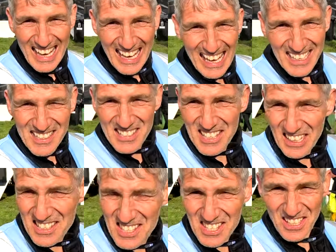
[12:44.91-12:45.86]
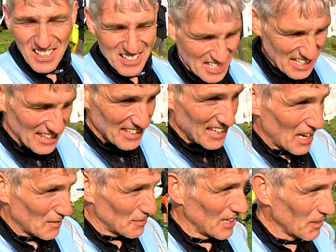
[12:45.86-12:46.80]
It is 6:30 in the
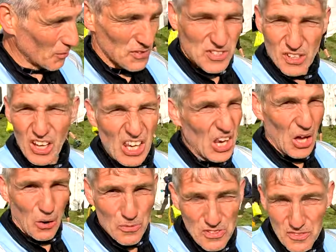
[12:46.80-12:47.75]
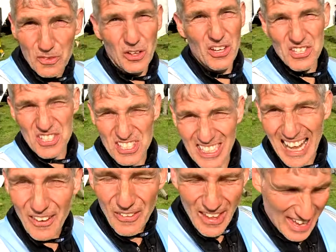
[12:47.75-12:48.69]
evening. We've still got loads of runners still
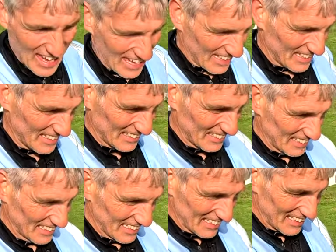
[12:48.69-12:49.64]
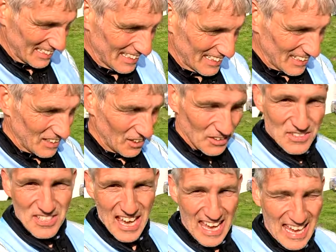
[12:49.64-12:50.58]
out there
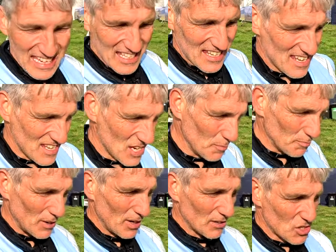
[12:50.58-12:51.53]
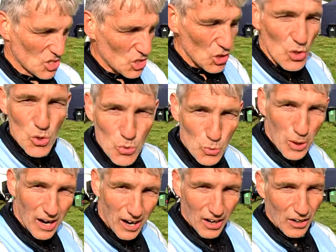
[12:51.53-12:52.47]
on day number 2
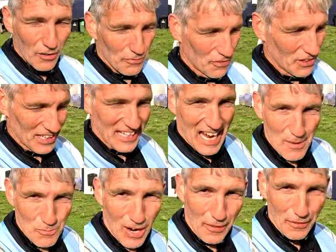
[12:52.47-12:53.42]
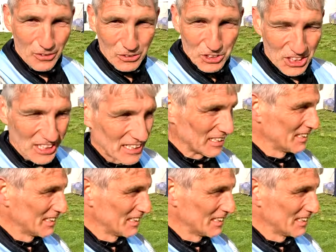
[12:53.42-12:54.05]
of the Cape Wrath Ultra.